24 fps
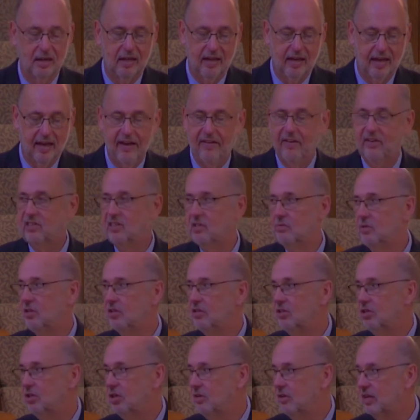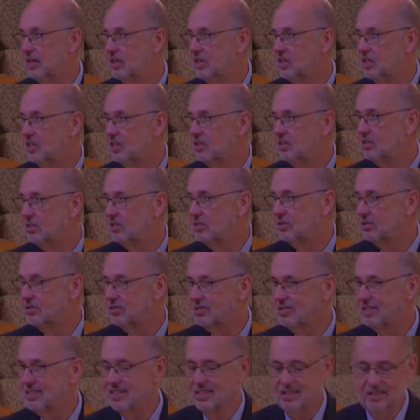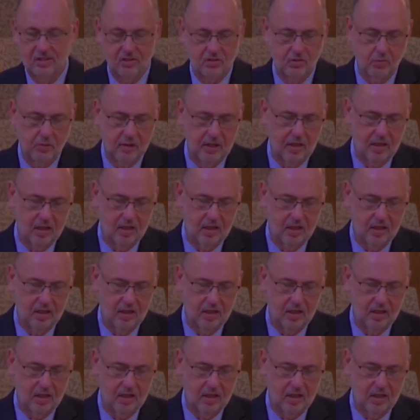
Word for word: How is it with you and Jesus this week?